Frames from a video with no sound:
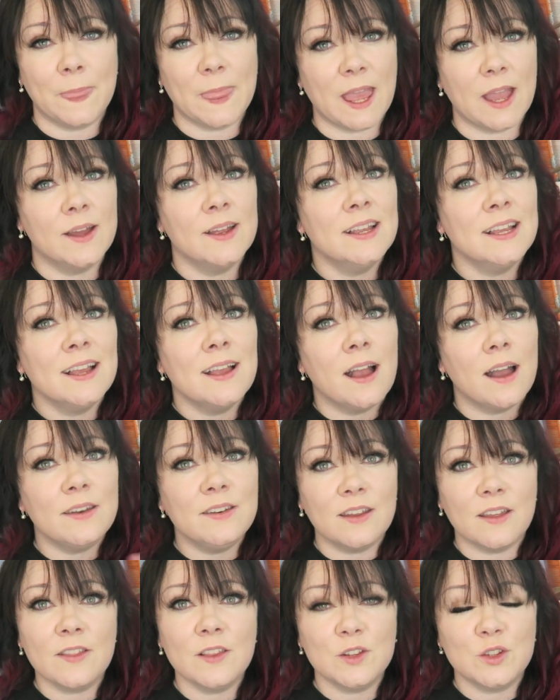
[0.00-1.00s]
Now,
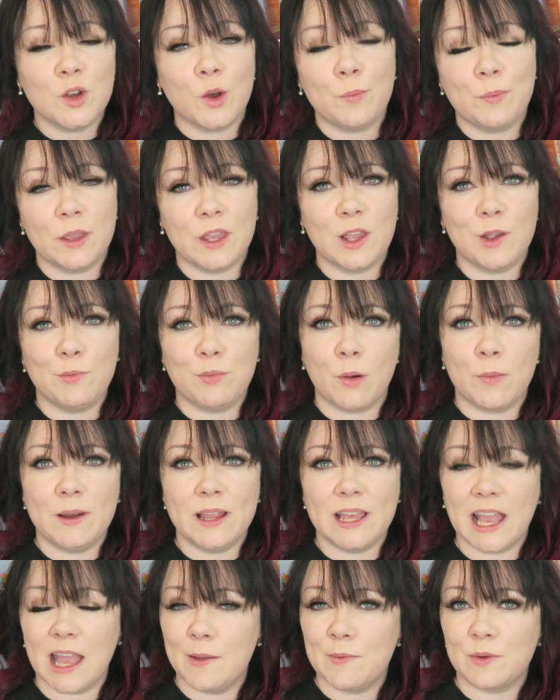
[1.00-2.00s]
another topic you
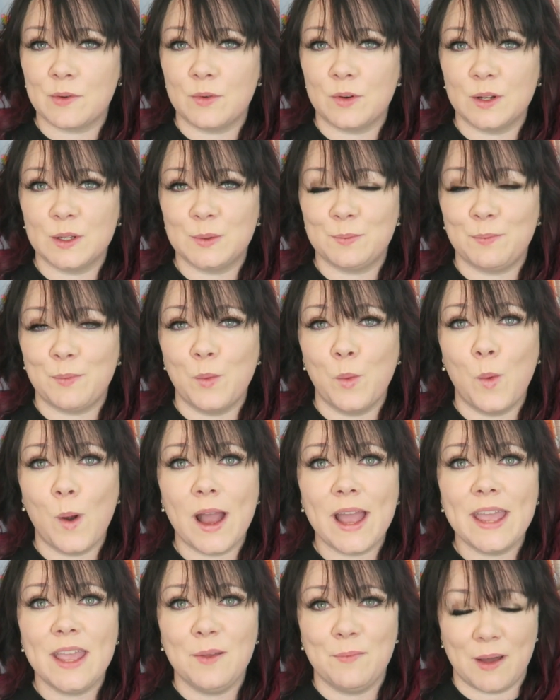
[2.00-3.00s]
probably came across
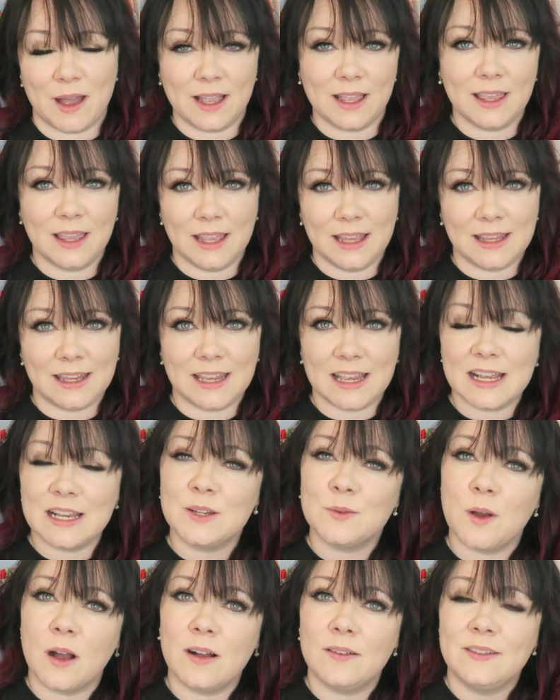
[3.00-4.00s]
way back in year
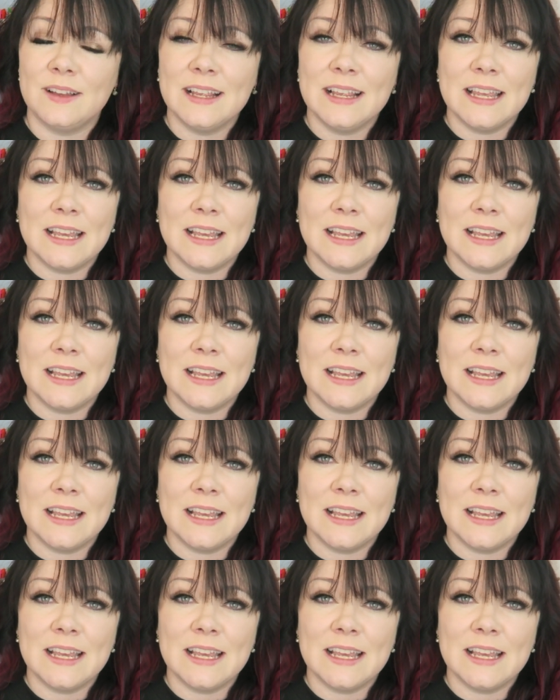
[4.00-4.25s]
12